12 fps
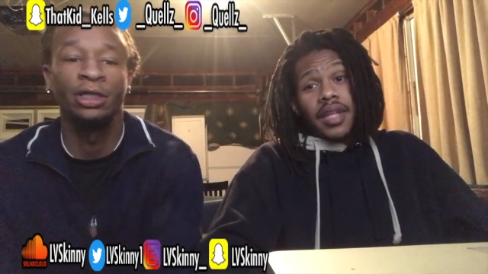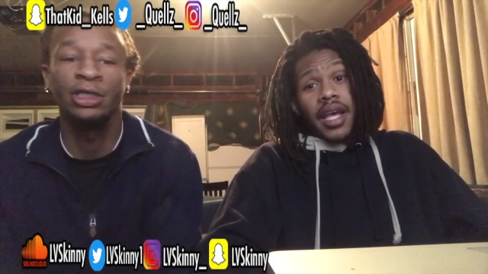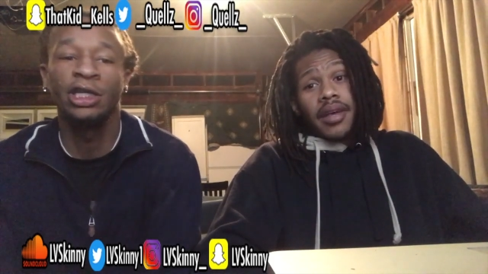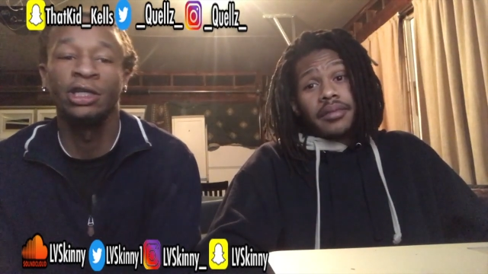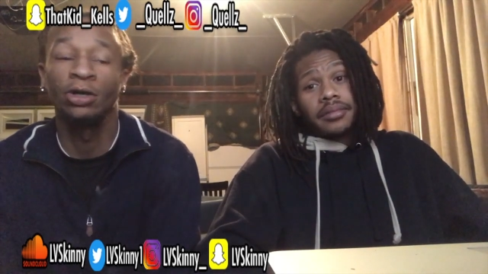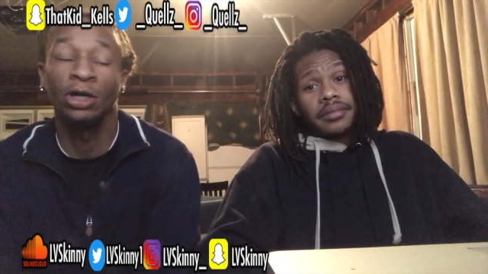
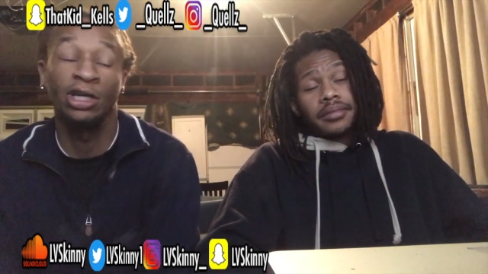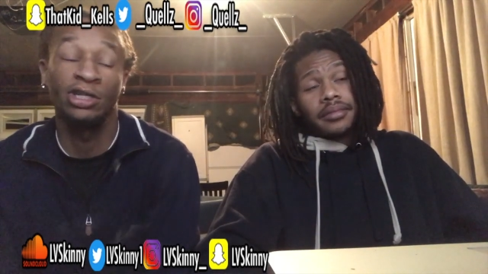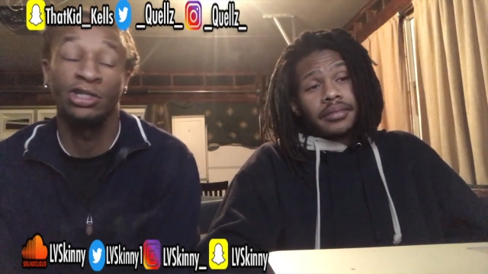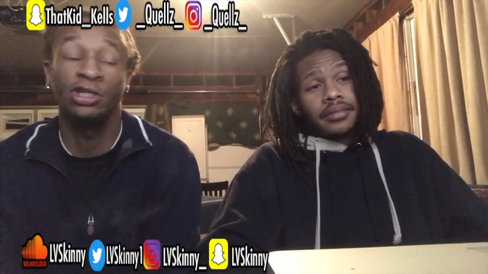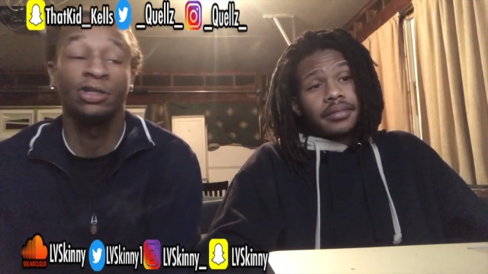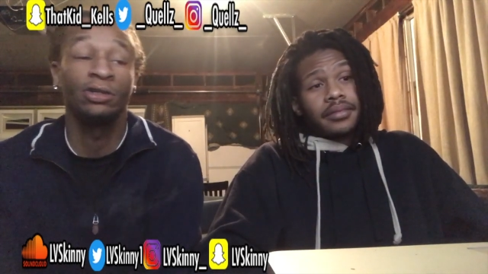Speaker 1: This yeah. ain't no
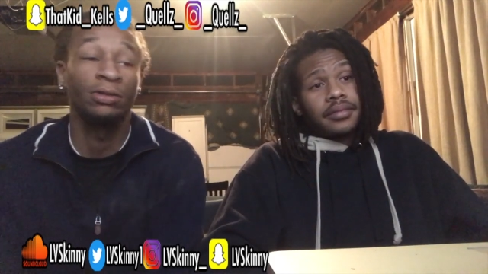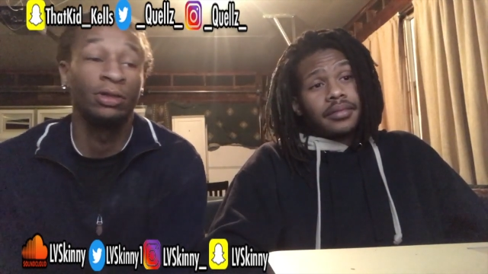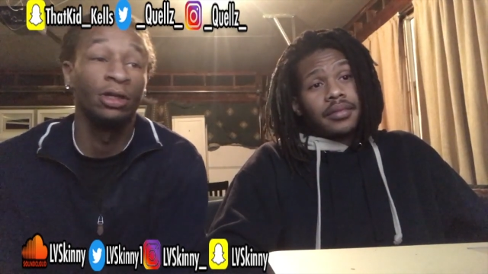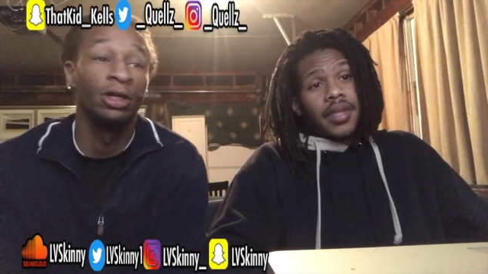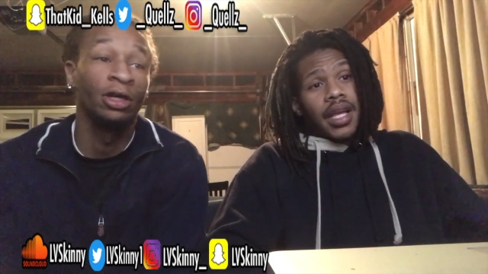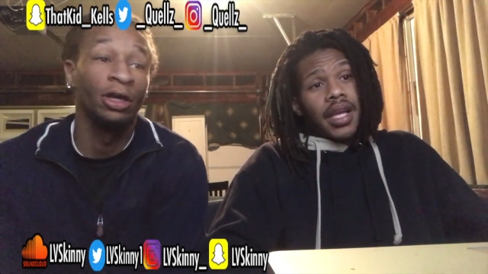hating shit.
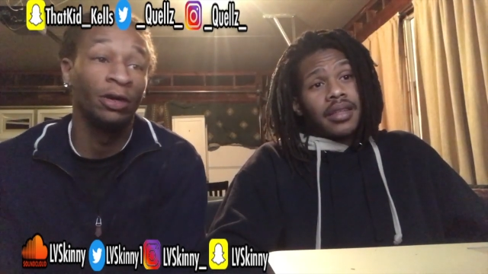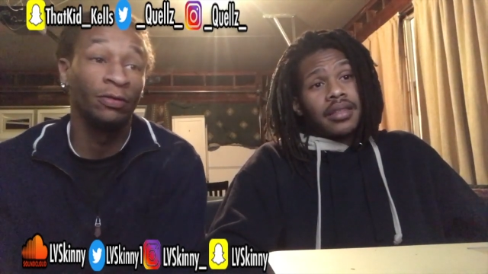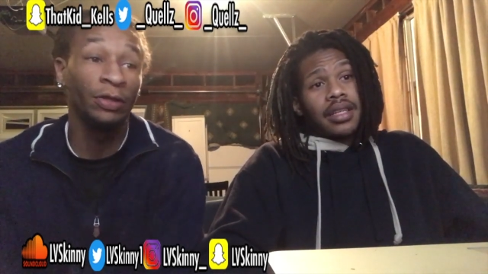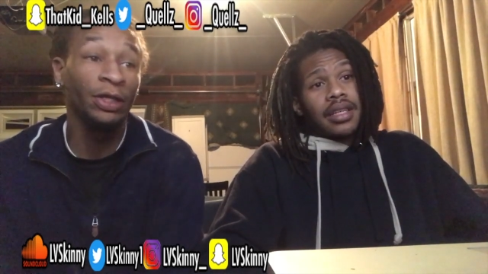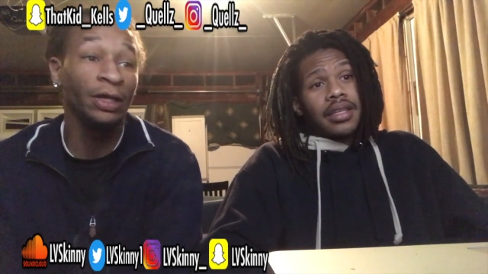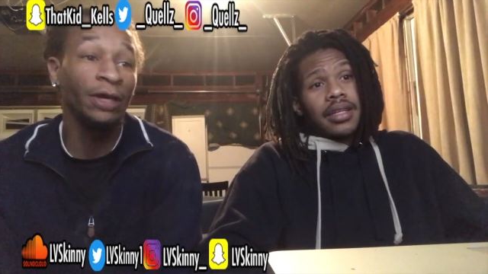Yeah.
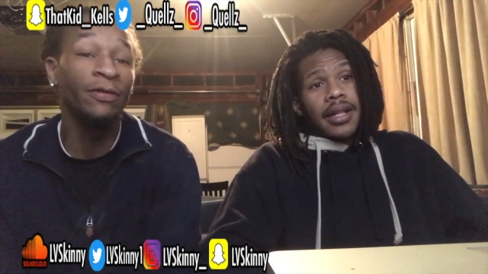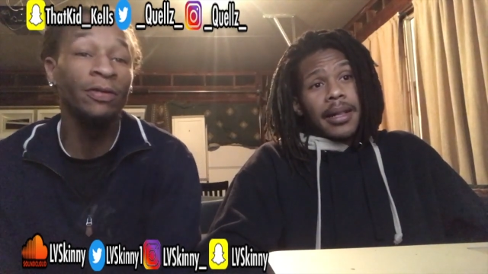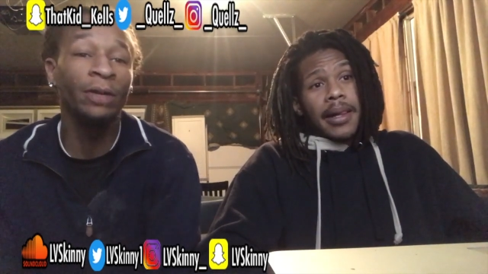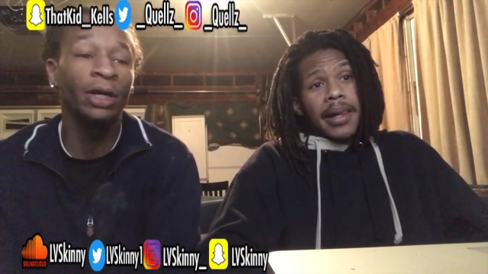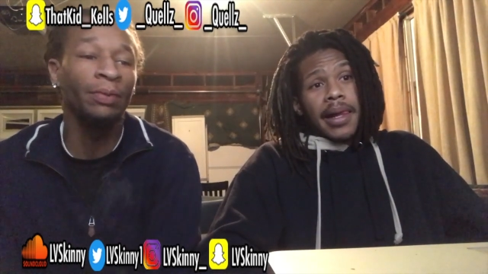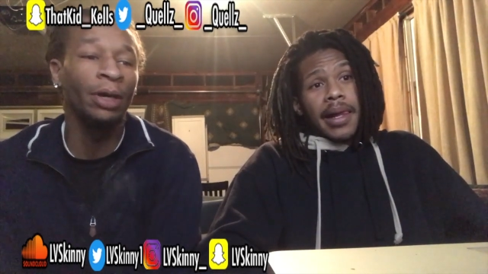If he if
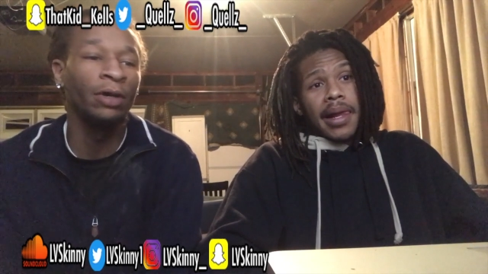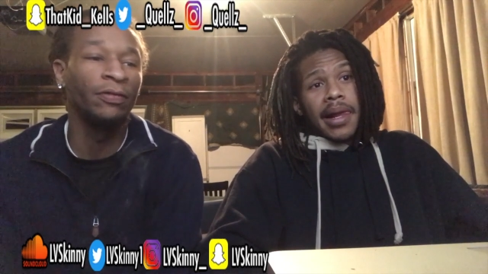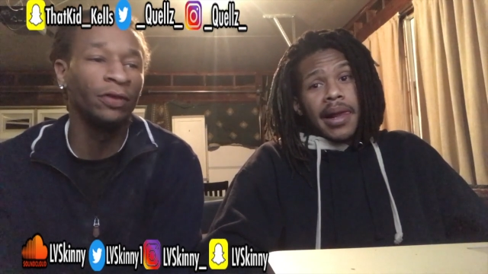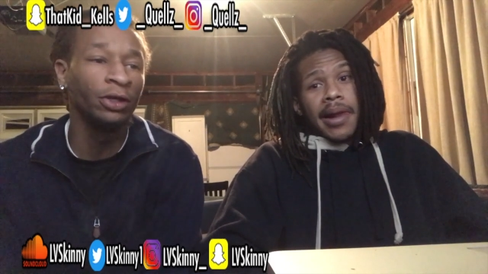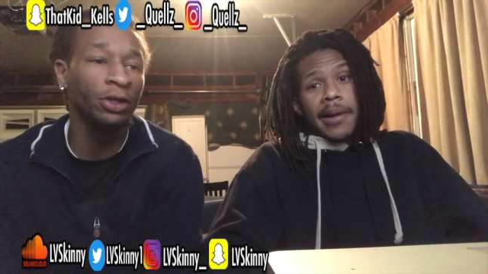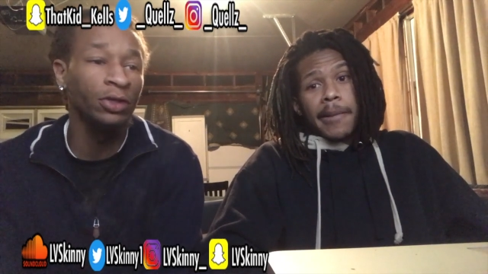he made better
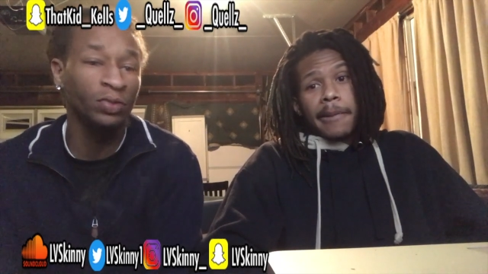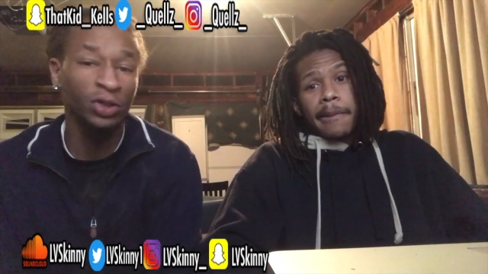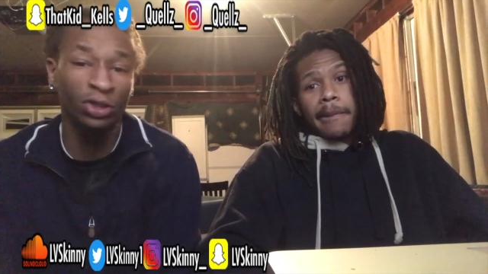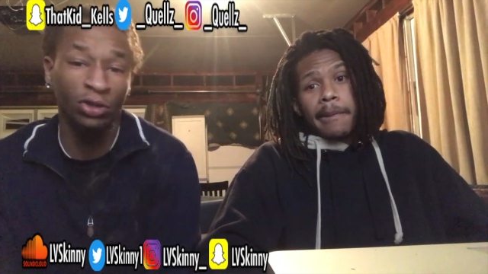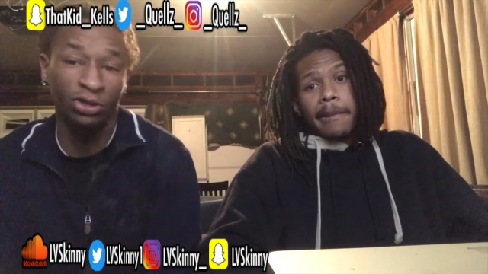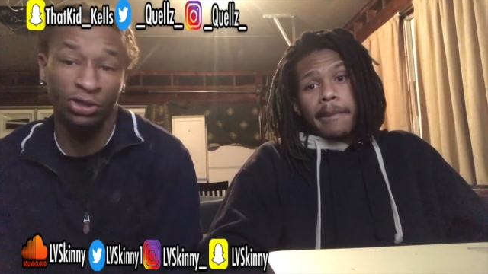videos,
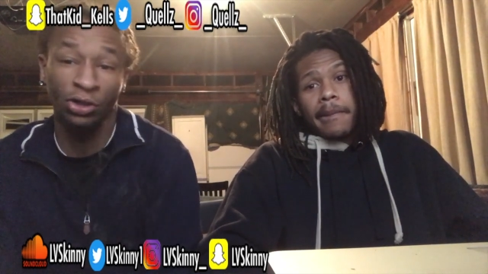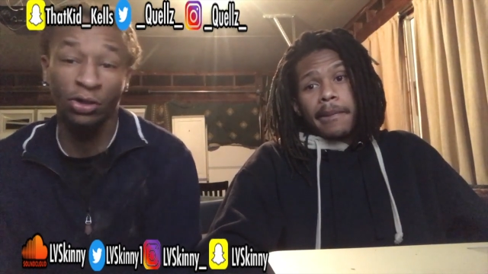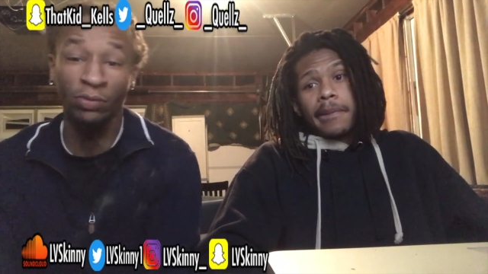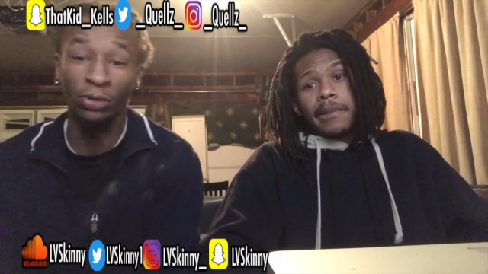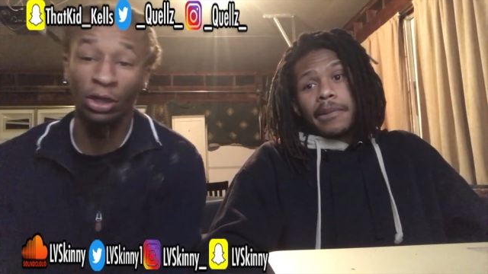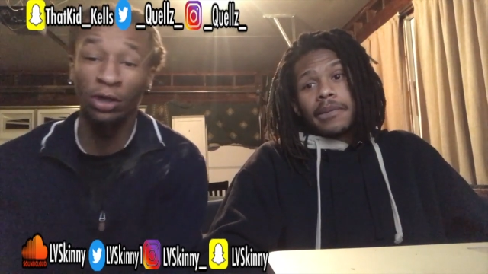we gonna
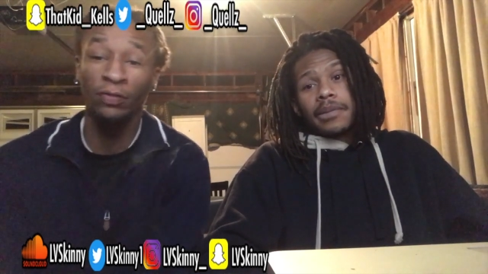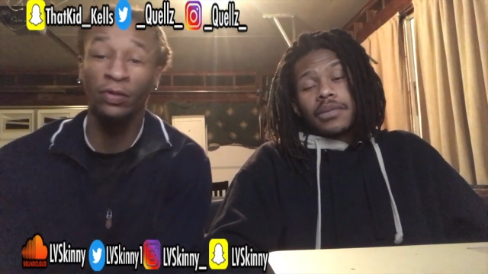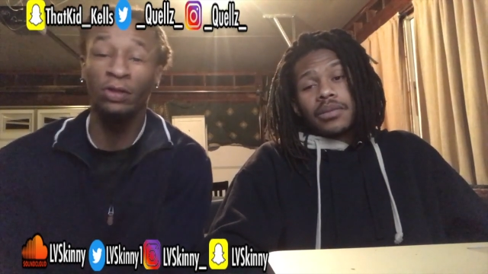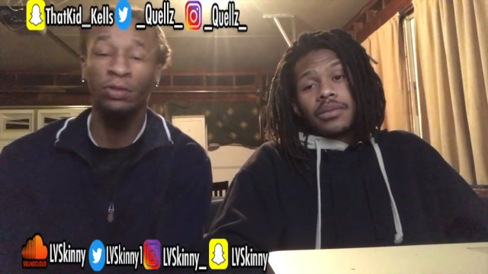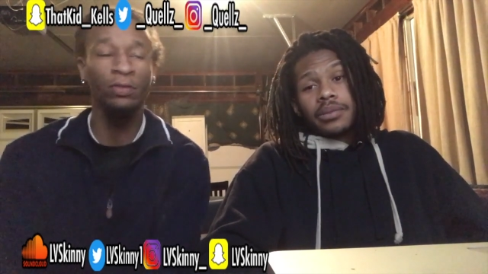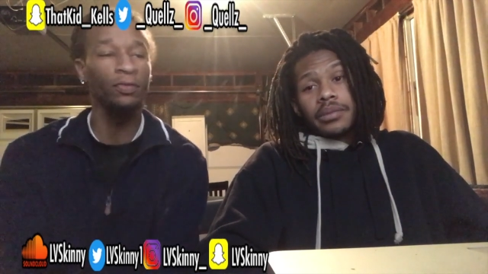show him love and